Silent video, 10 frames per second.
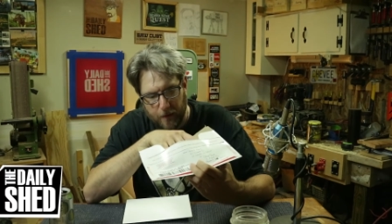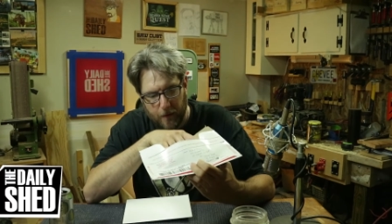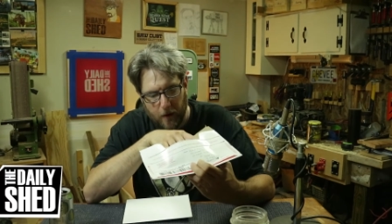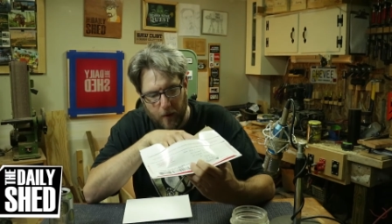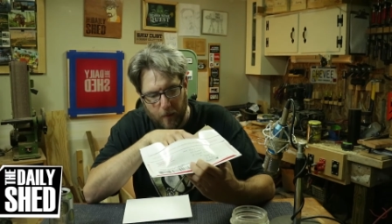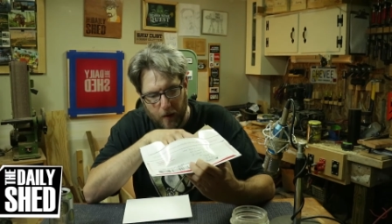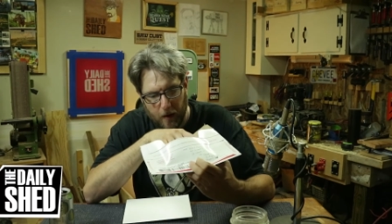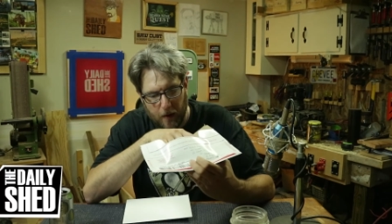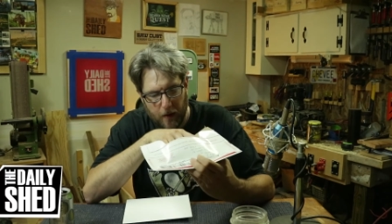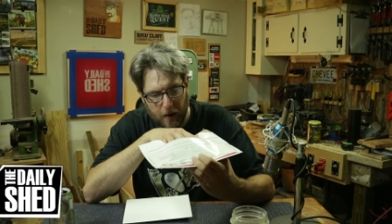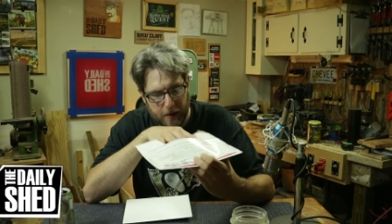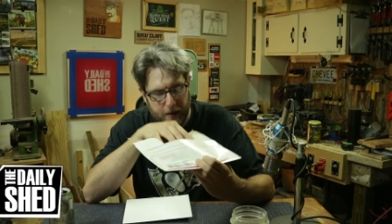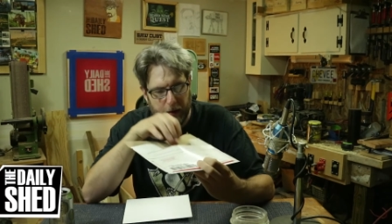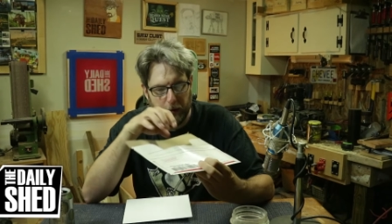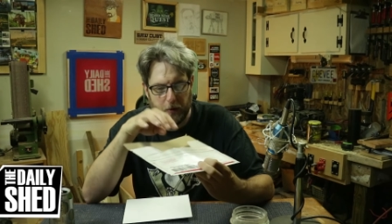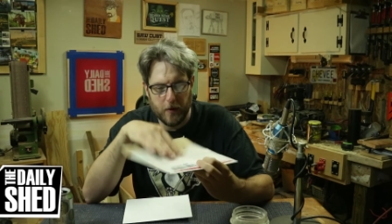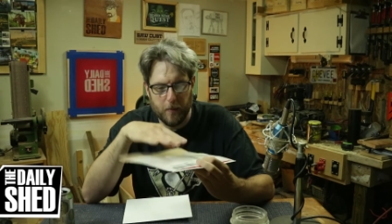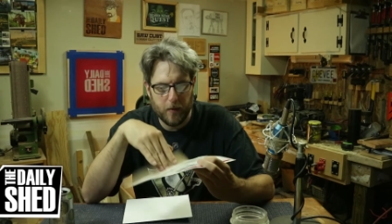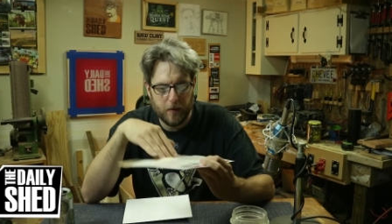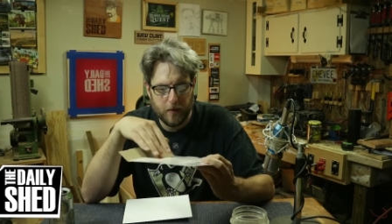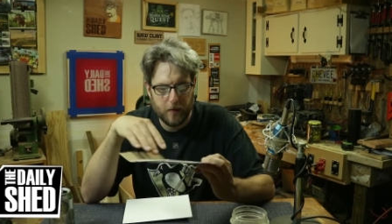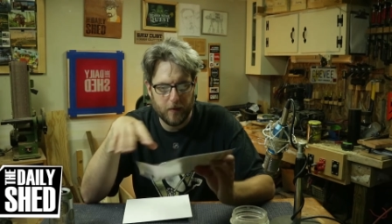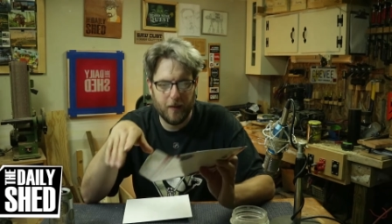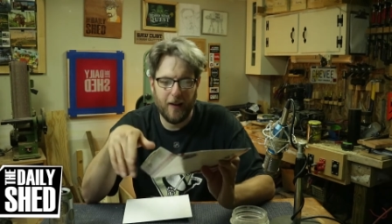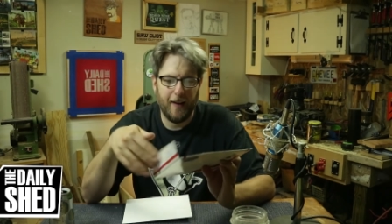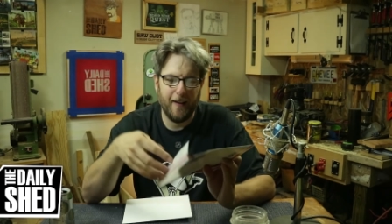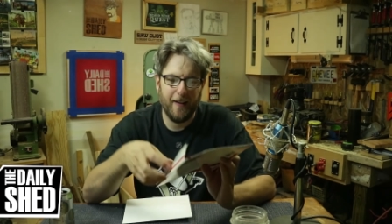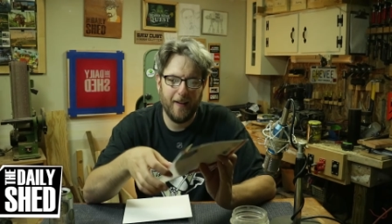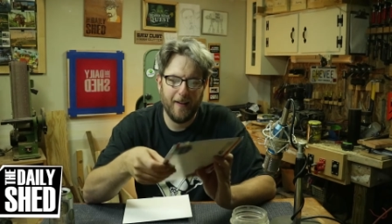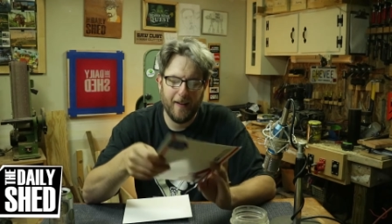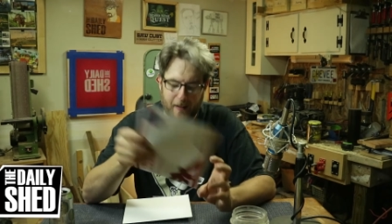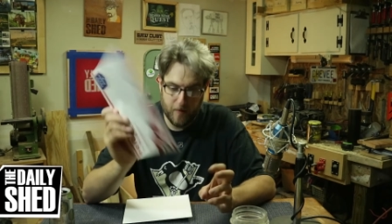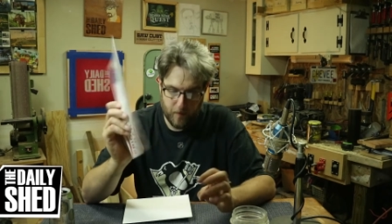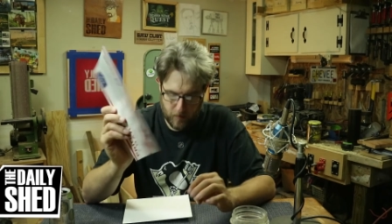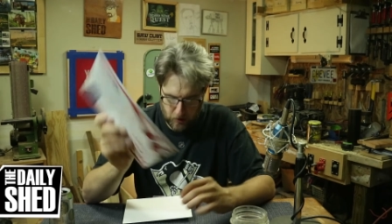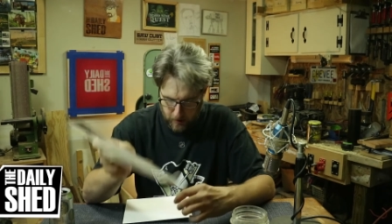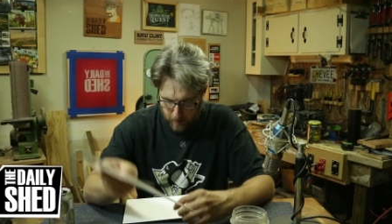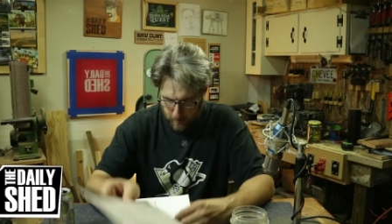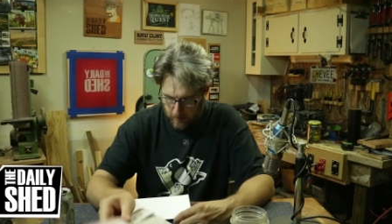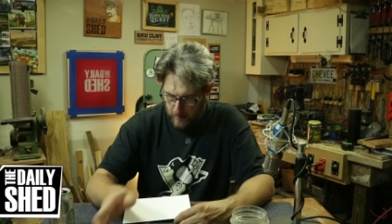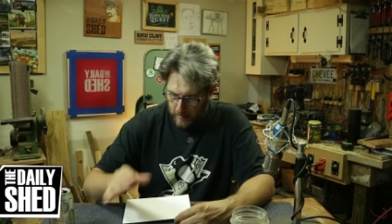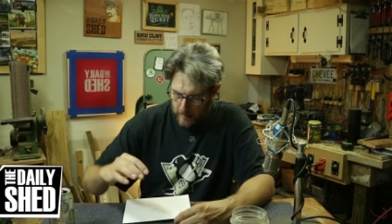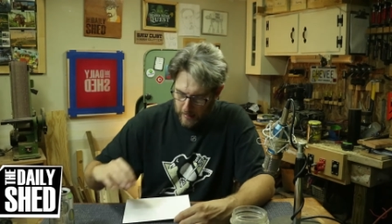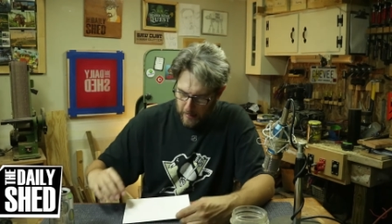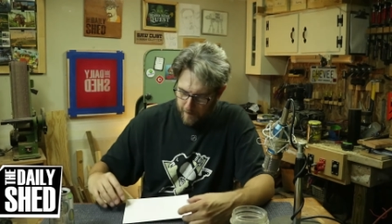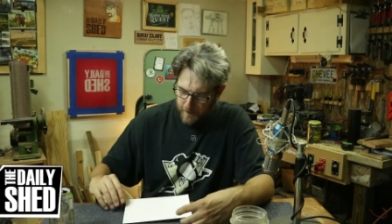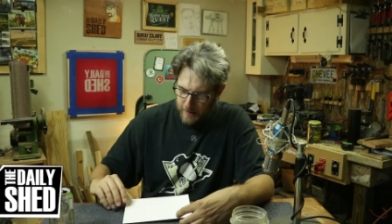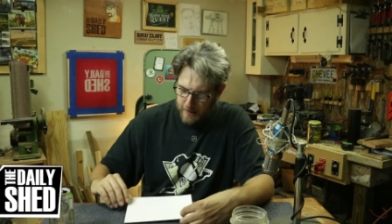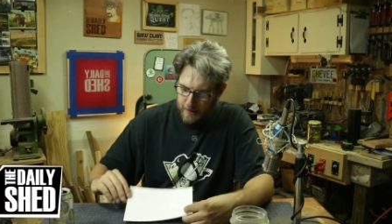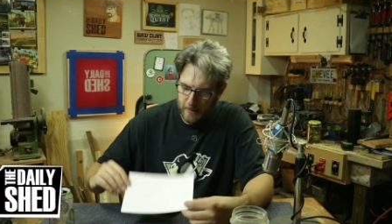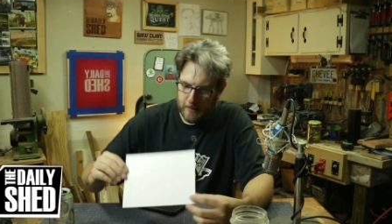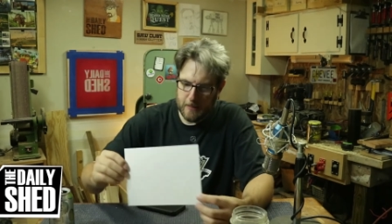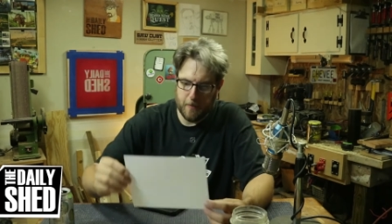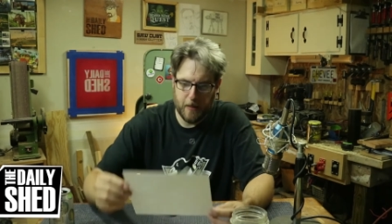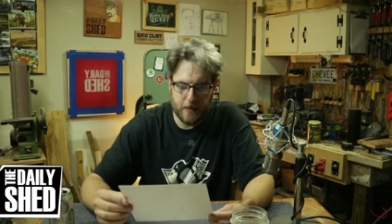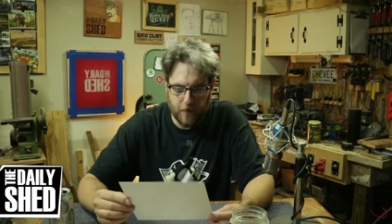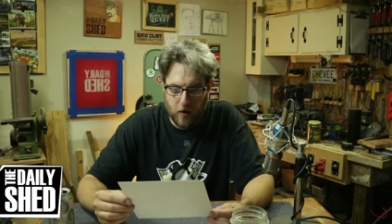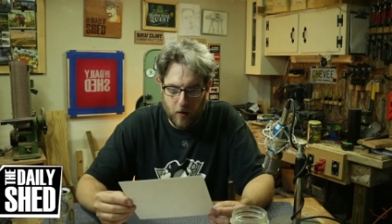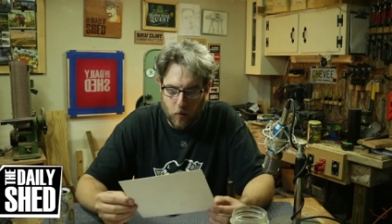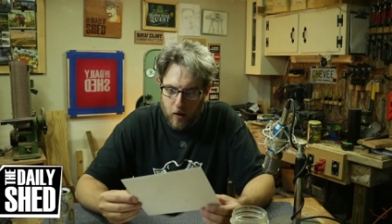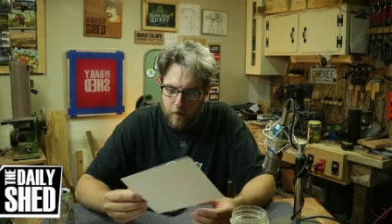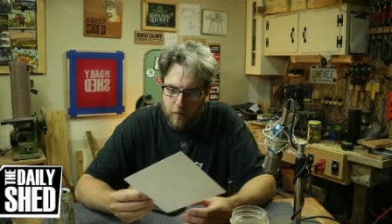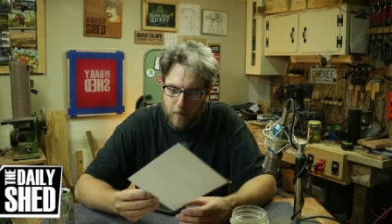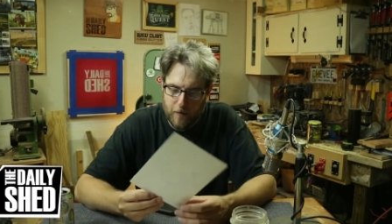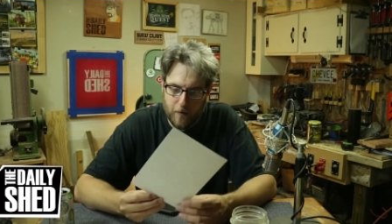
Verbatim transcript: from the seal strip. Huh. Genius. Um, this is a piece of artwork from my